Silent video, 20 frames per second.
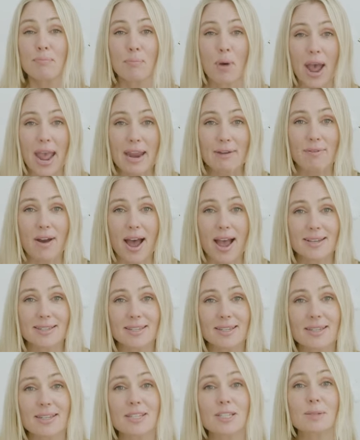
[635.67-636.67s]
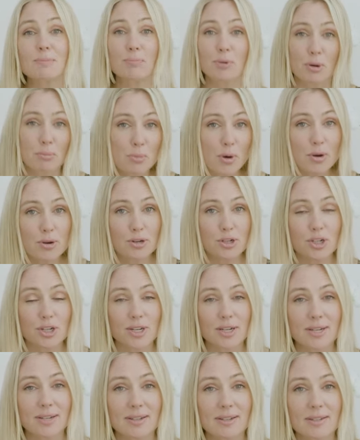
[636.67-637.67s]
pay rises,
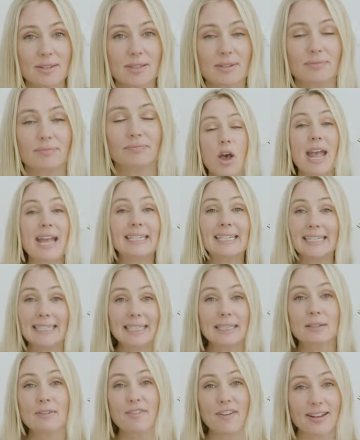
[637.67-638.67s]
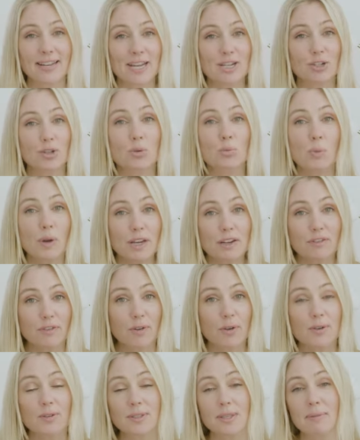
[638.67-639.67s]
promotions, any little financial
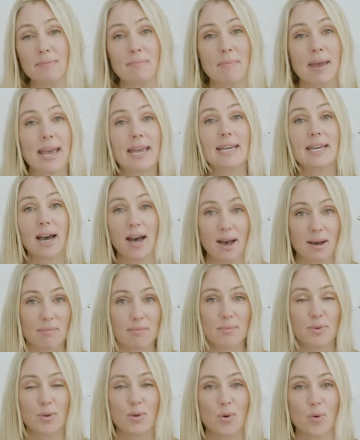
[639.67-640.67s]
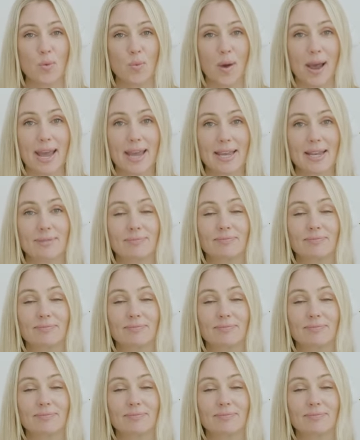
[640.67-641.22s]
windfalls that may come your way.